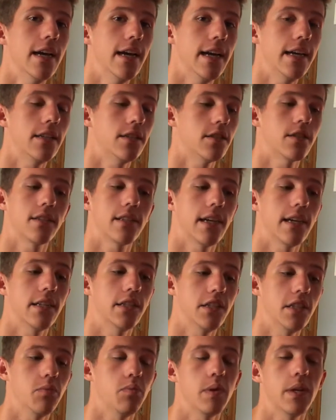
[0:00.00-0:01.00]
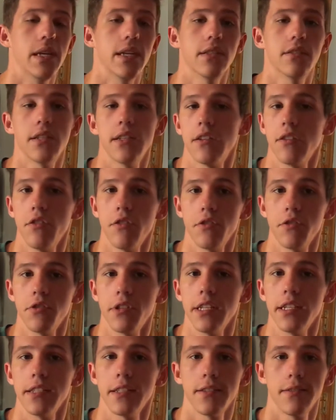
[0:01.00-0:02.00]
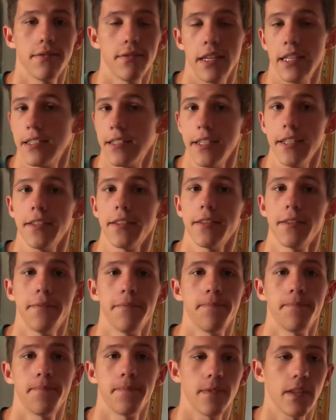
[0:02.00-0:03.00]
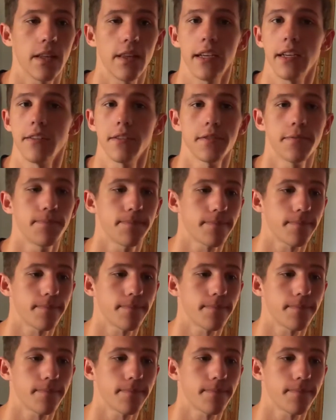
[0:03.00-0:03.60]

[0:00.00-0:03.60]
It just had GPS and heart rate. That's it, nothing else.